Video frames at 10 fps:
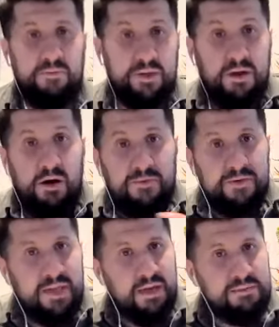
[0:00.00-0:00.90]
But
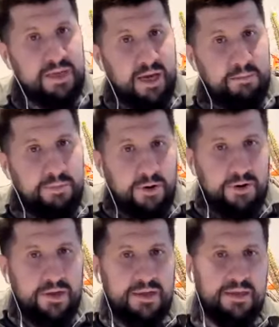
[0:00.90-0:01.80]
oftentimes I
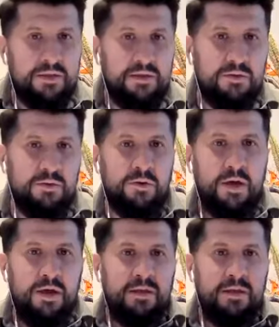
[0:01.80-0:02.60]
park it into